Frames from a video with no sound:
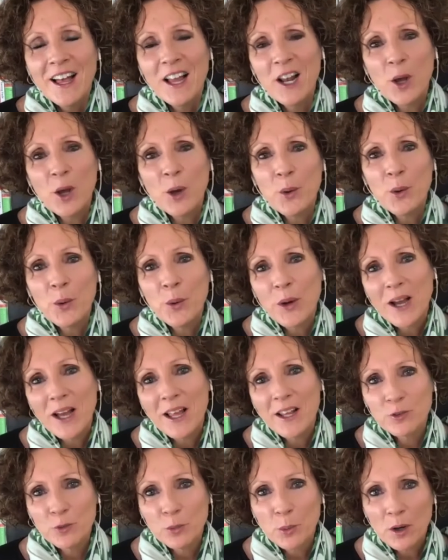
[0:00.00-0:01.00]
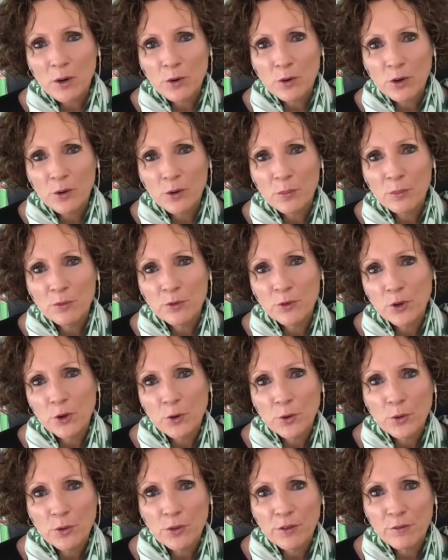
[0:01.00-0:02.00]
Hello and welcome
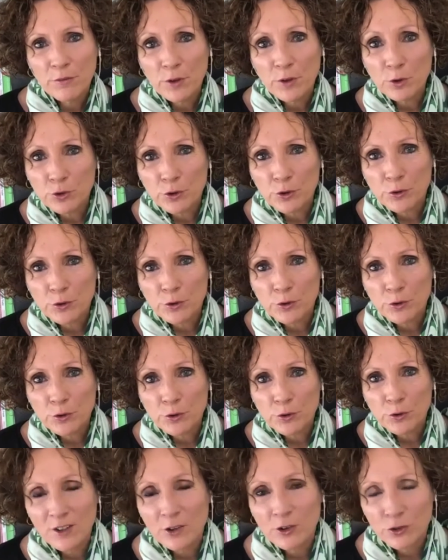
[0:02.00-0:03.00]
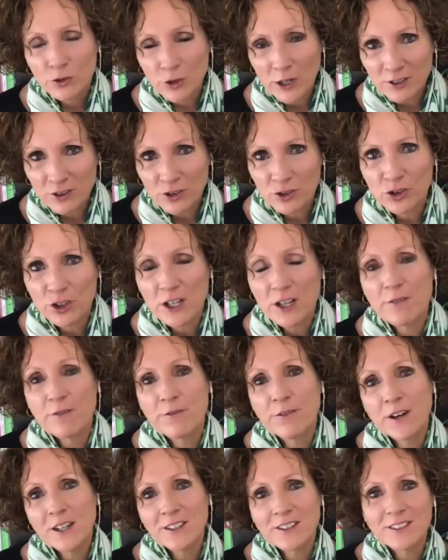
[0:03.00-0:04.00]
to the Future of Strategy
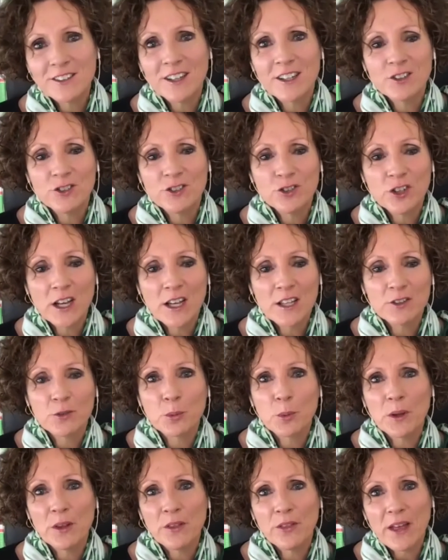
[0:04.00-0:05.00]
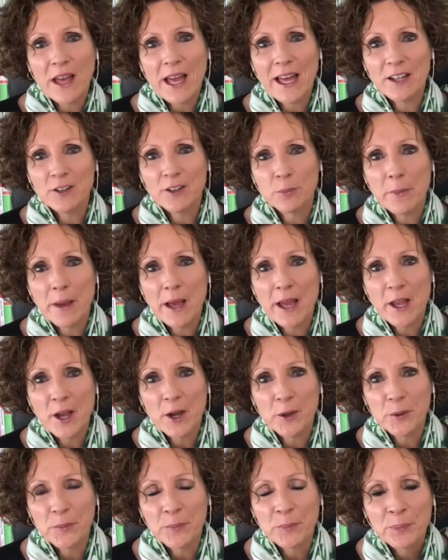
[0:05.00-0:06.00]
fireside chat with Ed
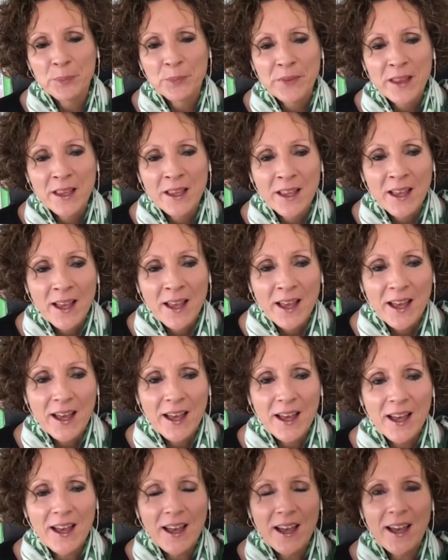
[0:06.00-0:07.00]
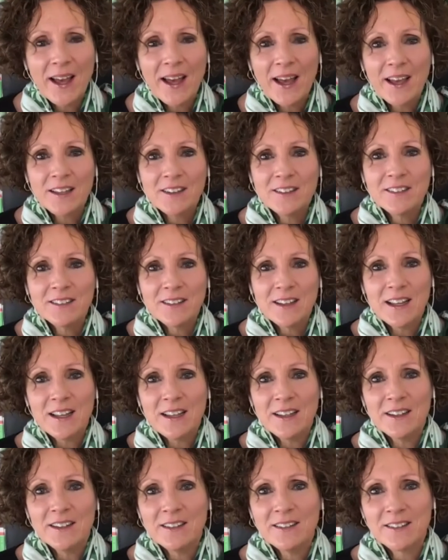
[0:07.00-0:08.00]
Mayo. Ed
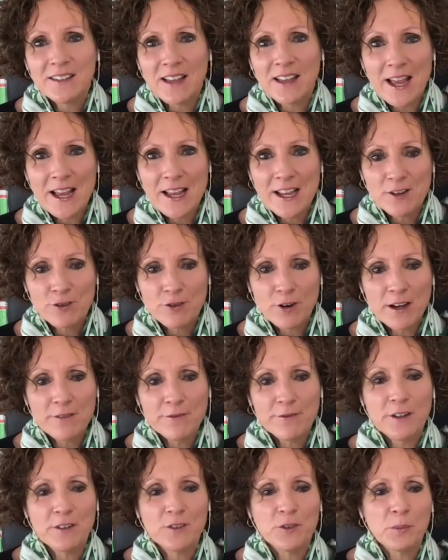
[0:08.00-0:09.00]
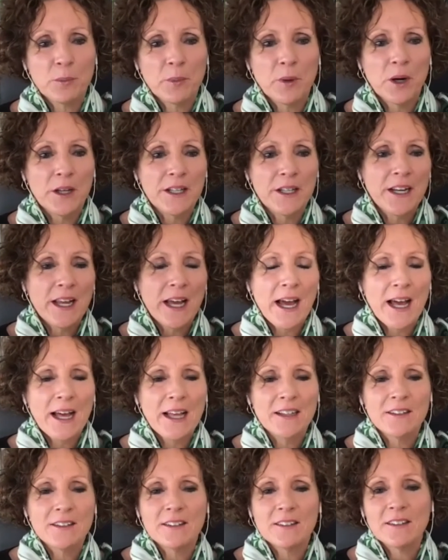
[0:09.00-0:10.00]
is a great friend of mine
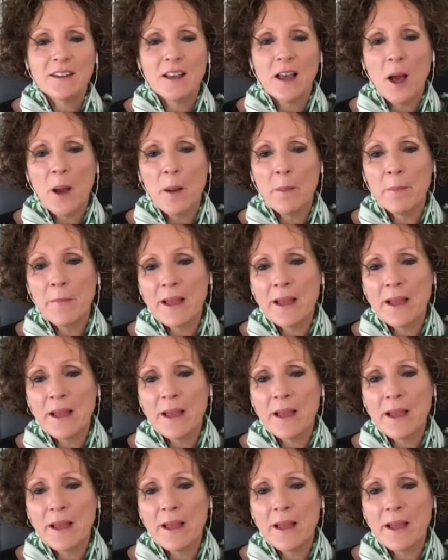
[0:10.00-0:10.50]
and